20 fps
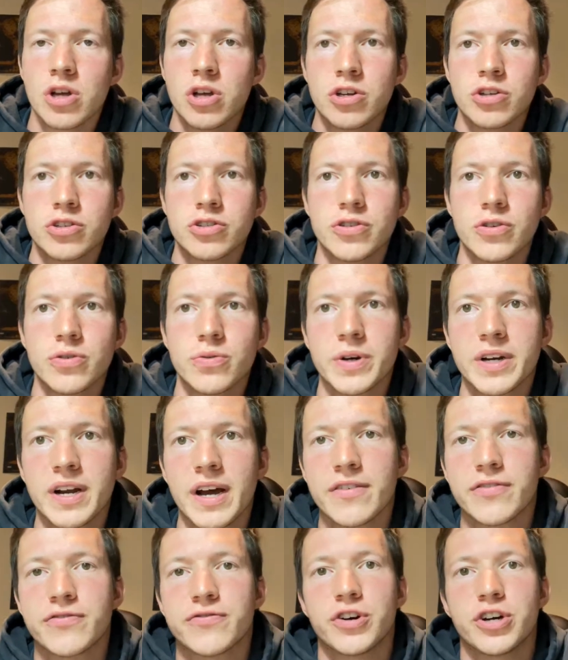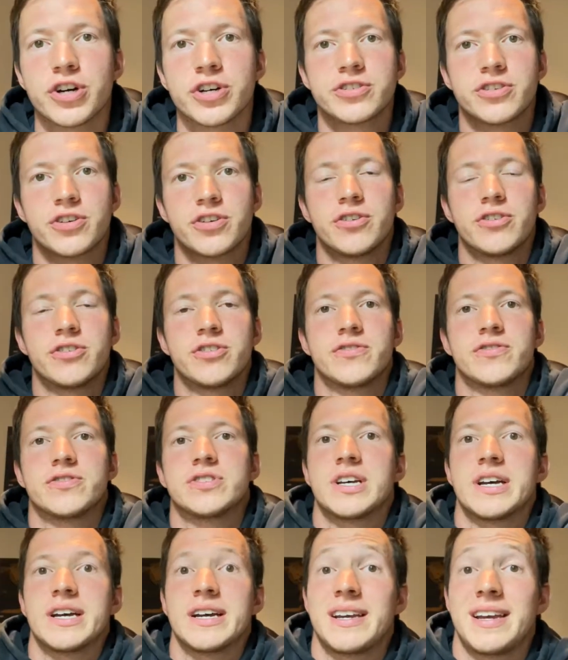So when I first heard of
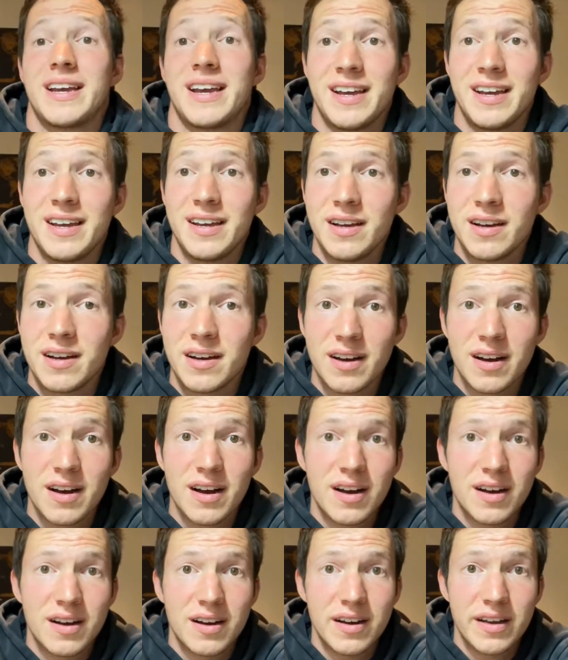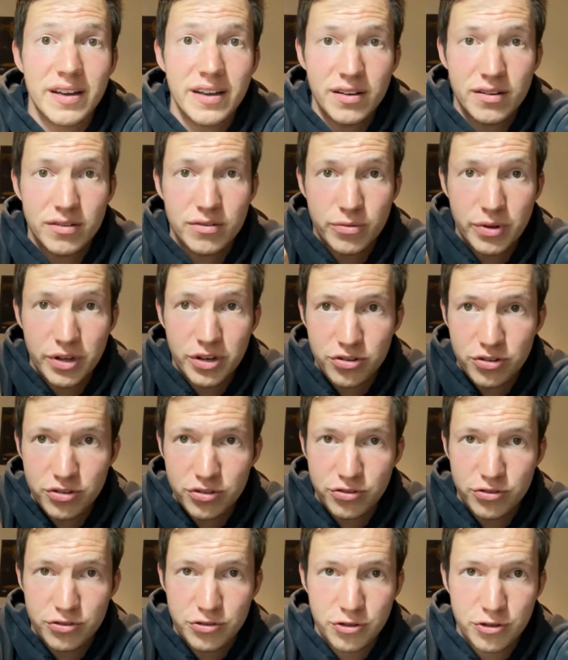PSYCH-K, I went on
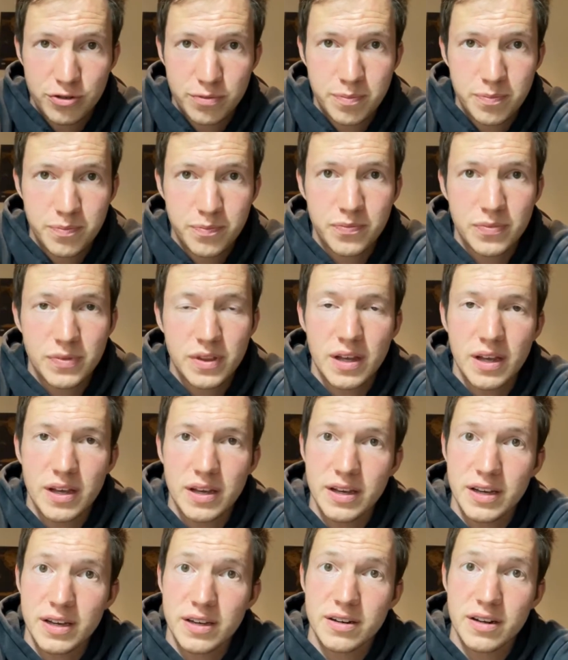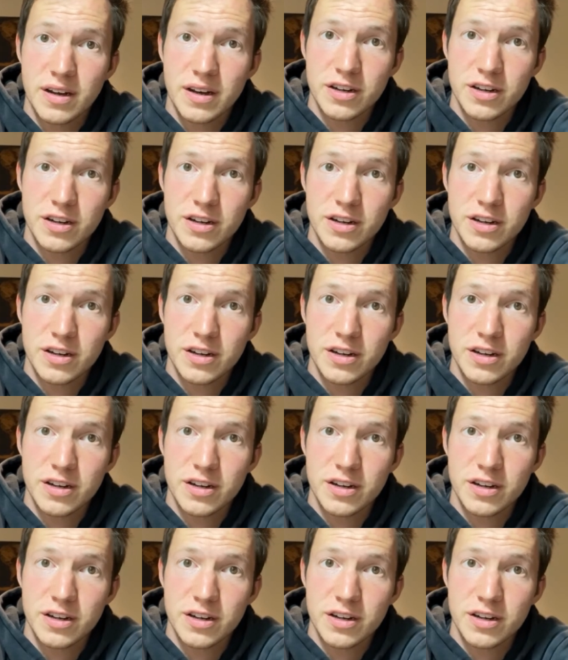YouTube and I